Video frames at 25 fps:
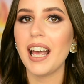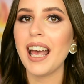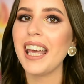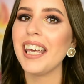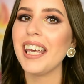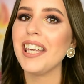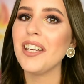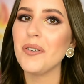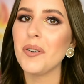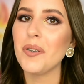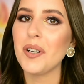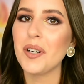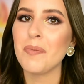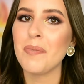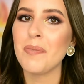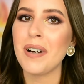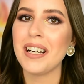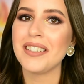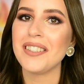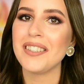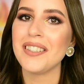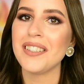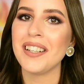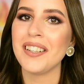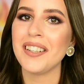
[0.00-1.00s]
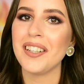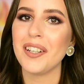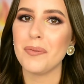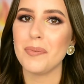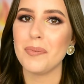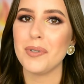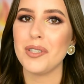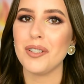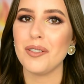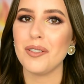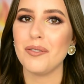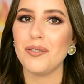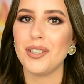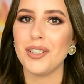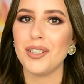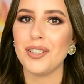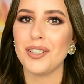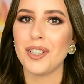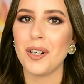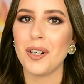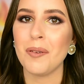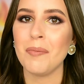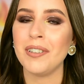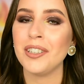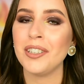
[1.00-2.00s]
Hey and welcome back to another episode of
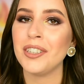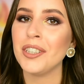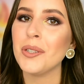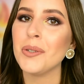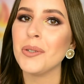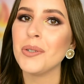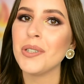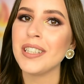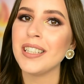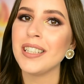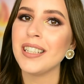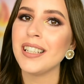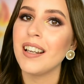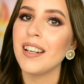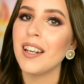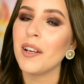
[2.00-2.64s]
Just Call Me Josie.